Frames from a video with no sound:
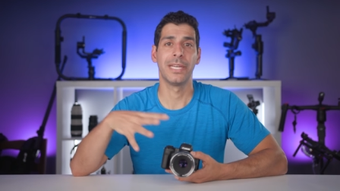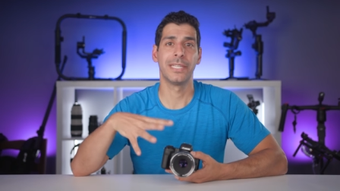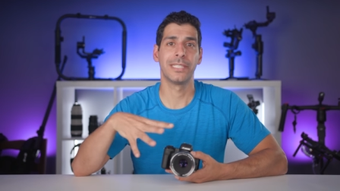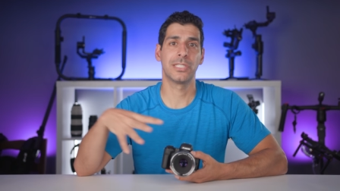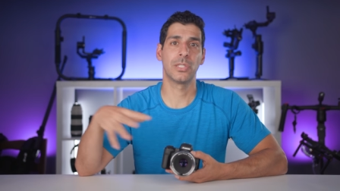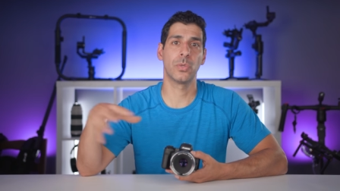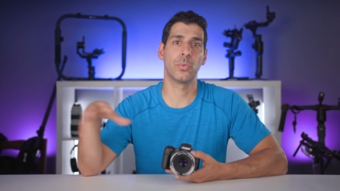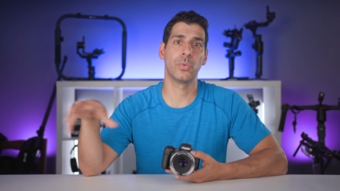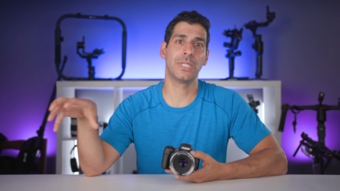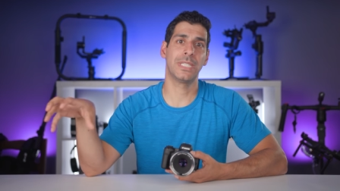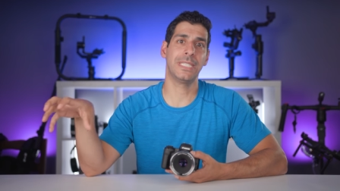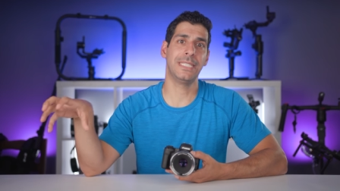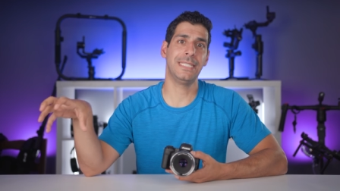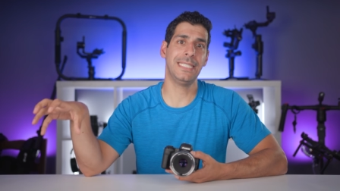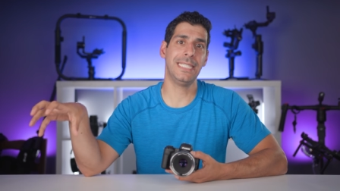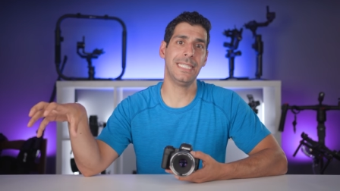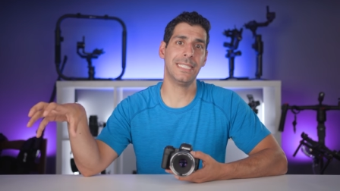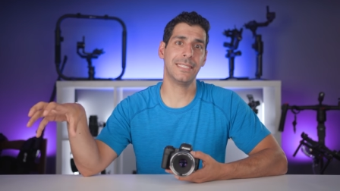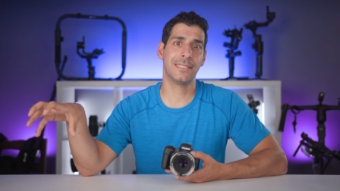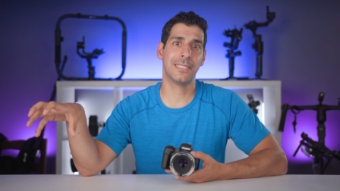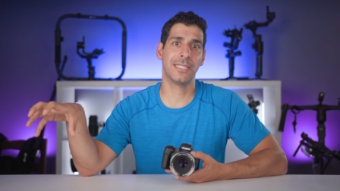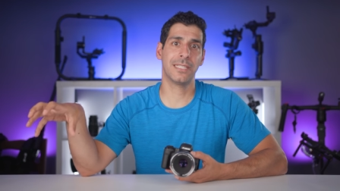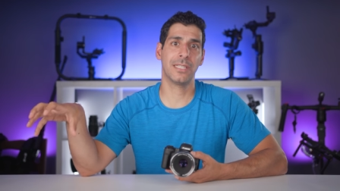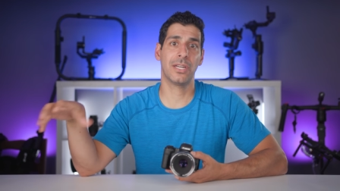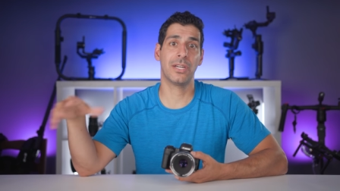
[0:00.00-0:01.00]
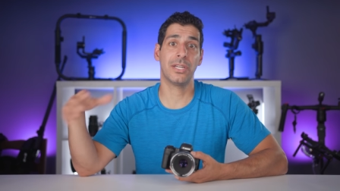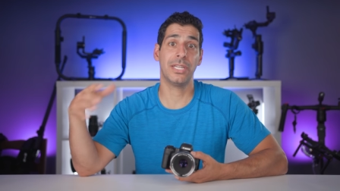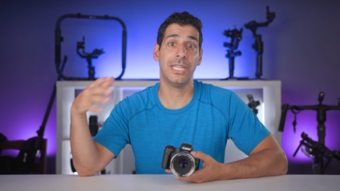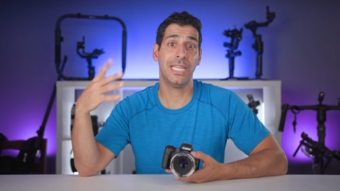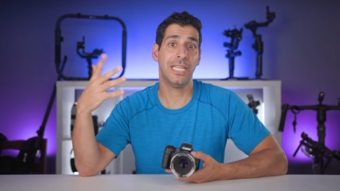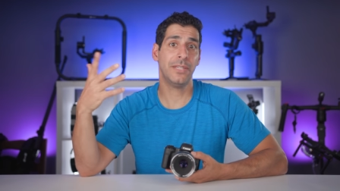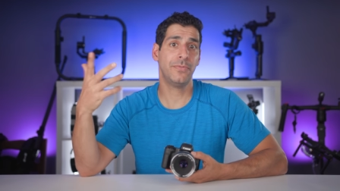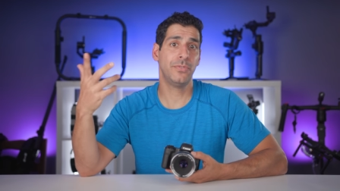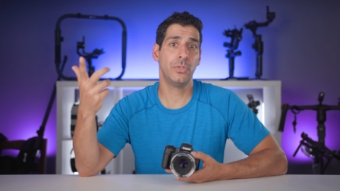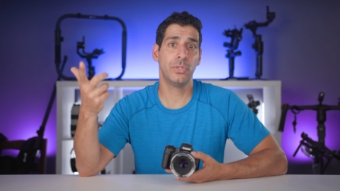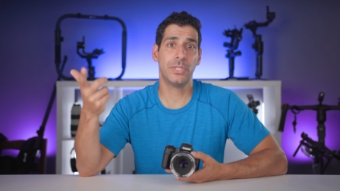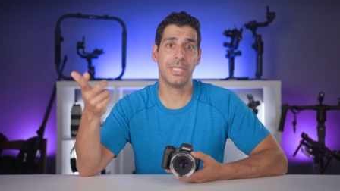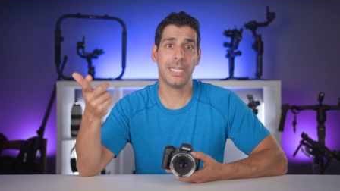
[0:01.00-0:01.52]
So with the DSLR,
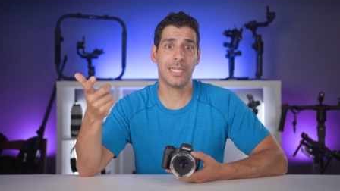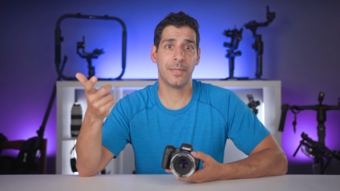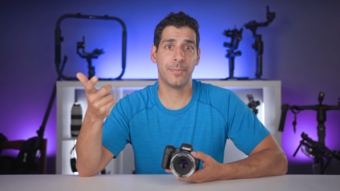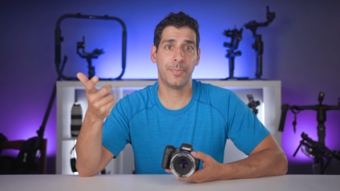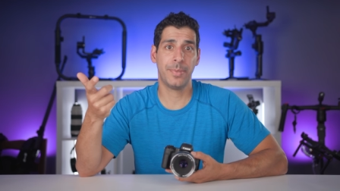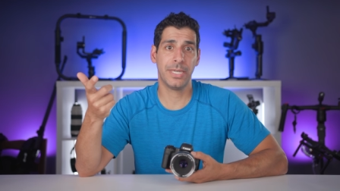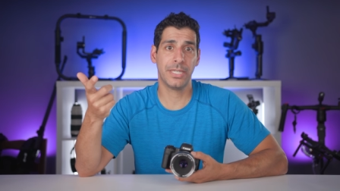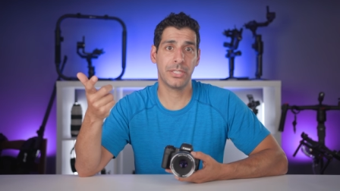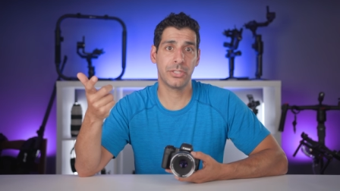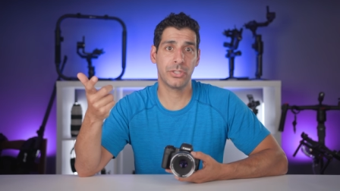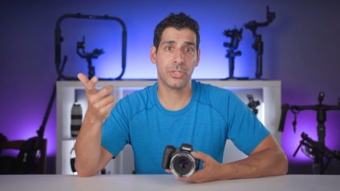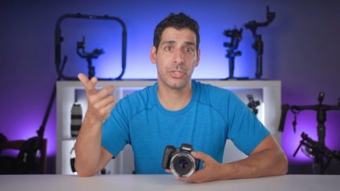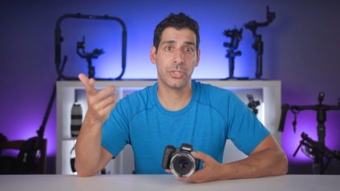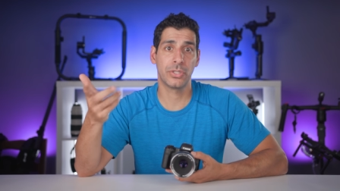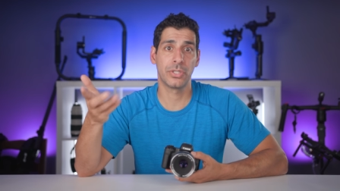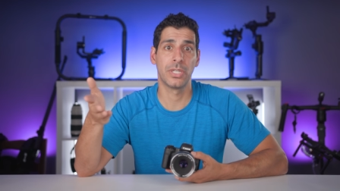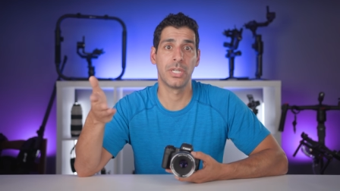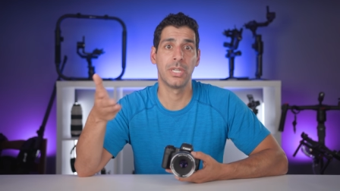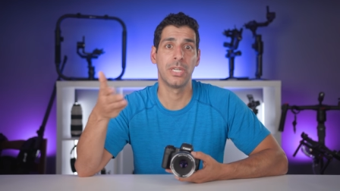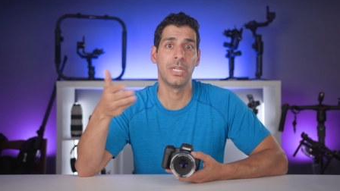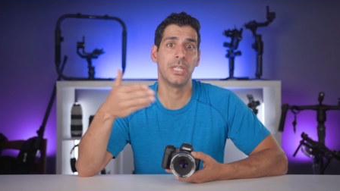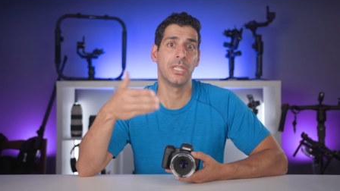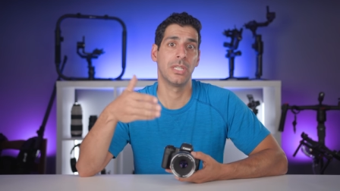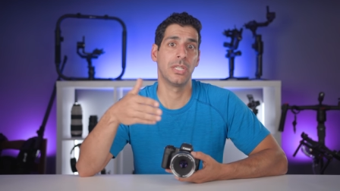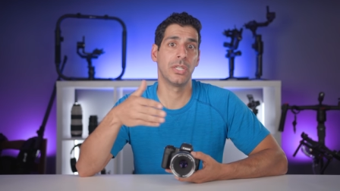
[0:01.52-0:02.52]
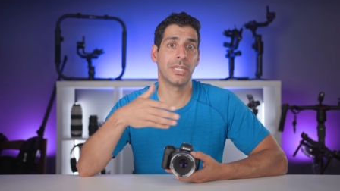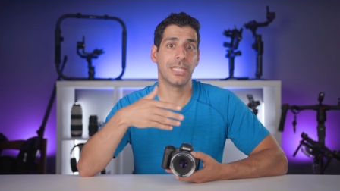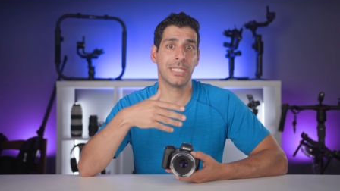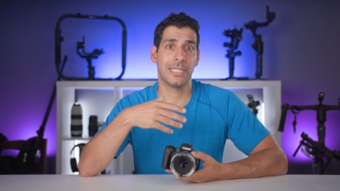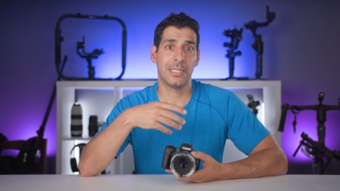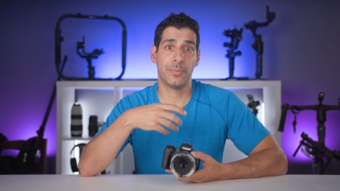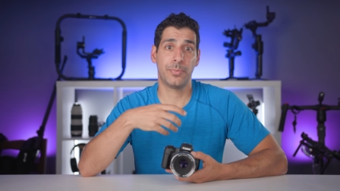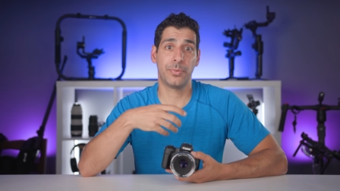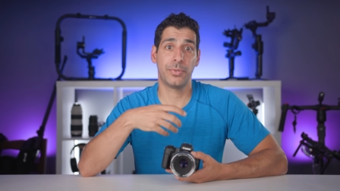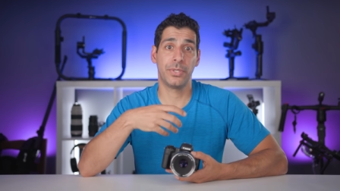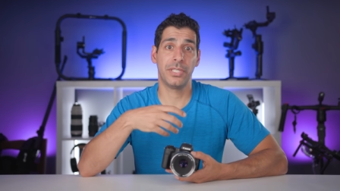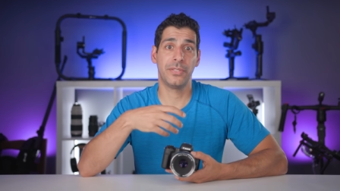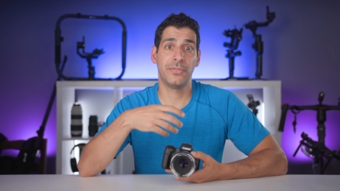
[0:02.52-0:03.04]
if you take a picture, look at
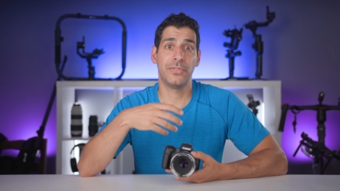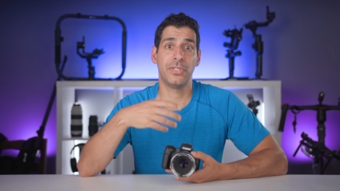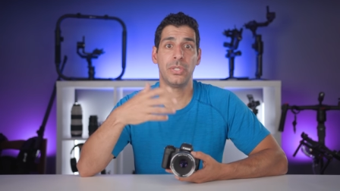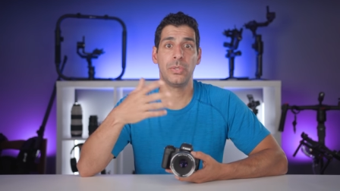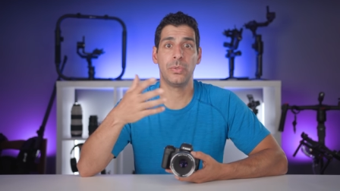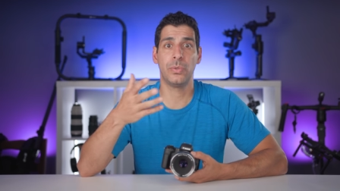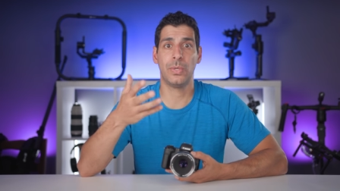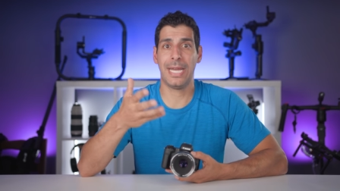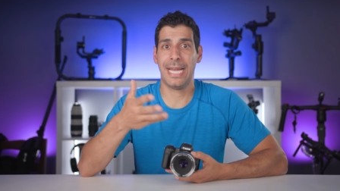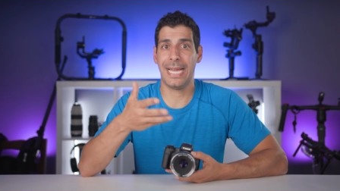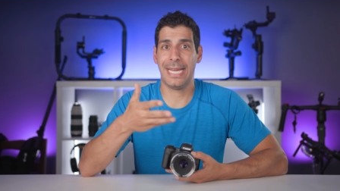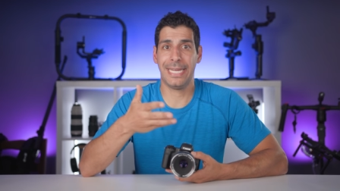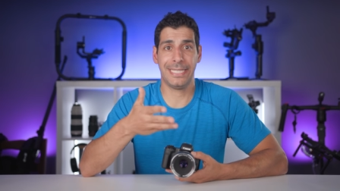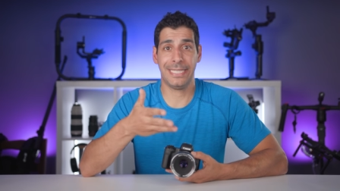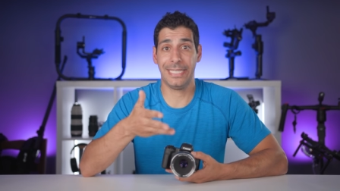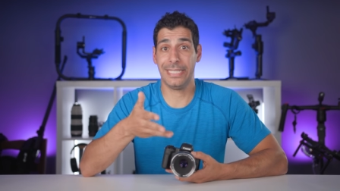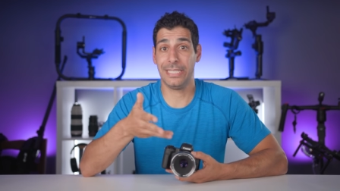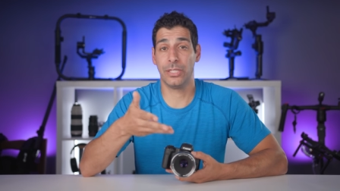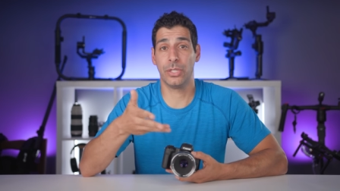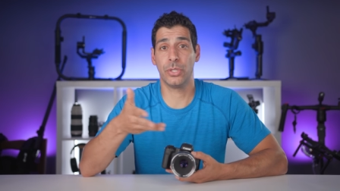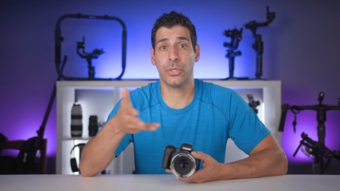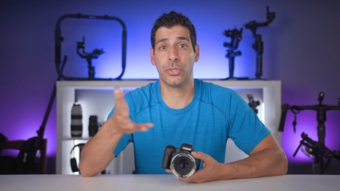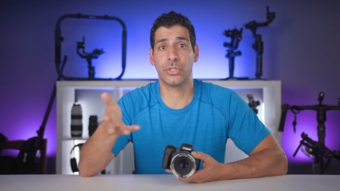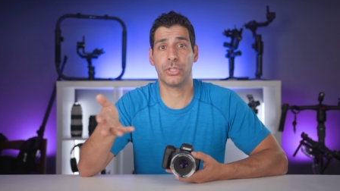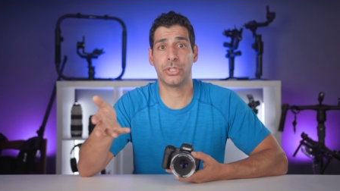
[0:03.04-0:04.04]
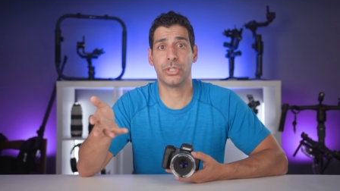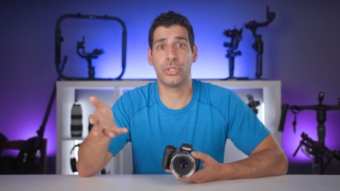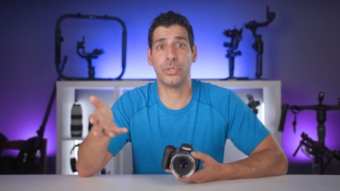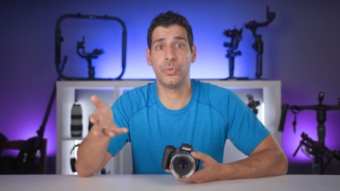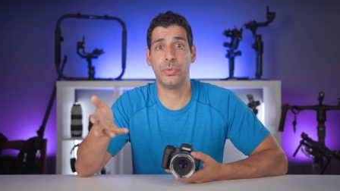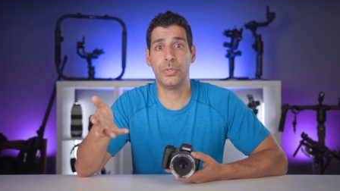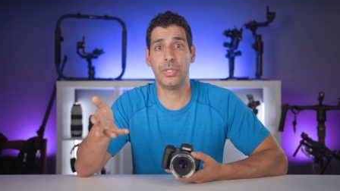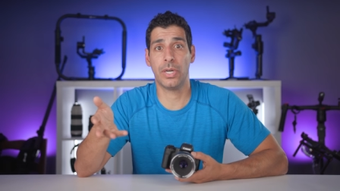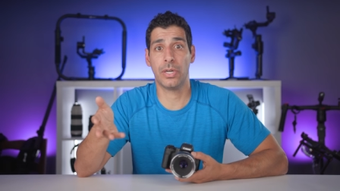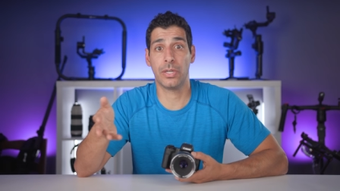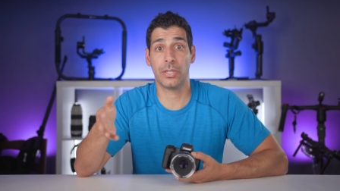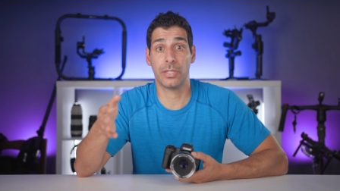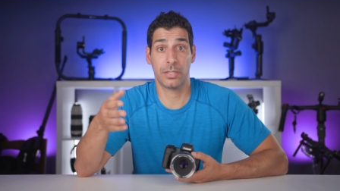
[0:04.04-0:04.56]
the preview and it looks too
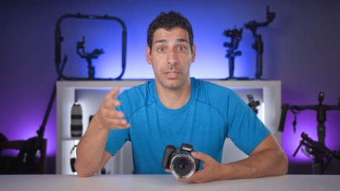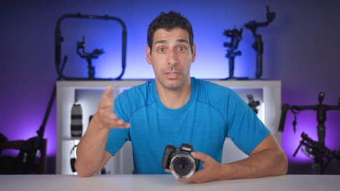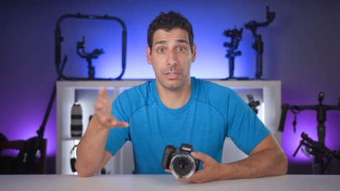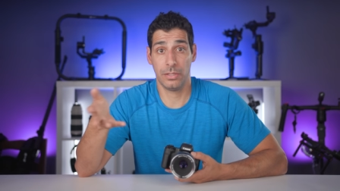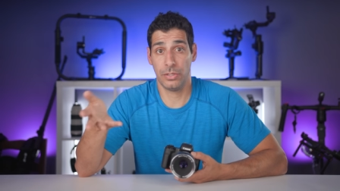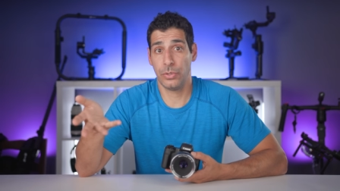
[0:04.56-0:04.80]
dark.